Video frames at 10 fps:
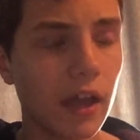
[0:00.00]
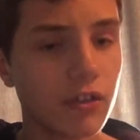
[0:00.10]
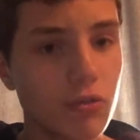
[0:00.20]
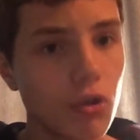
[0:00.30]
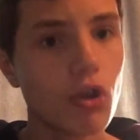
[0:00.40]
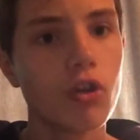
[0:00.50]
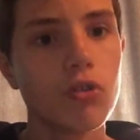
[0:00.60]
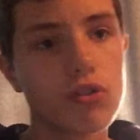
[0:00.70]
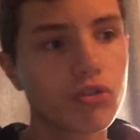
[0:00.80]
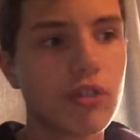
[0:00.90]
I do know
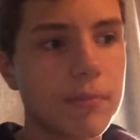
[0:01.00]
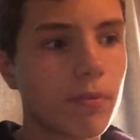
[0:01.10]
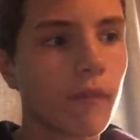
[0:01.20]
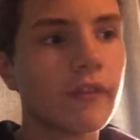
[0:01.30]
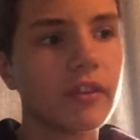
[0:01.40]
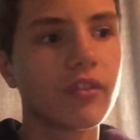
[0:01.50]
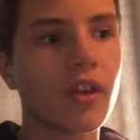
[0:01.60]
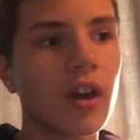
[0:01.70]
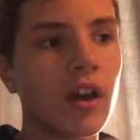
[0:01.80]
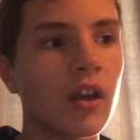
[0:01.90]
who the Street Profits
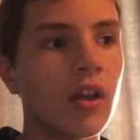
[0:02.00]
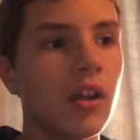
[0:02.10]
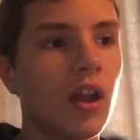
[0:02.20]
are.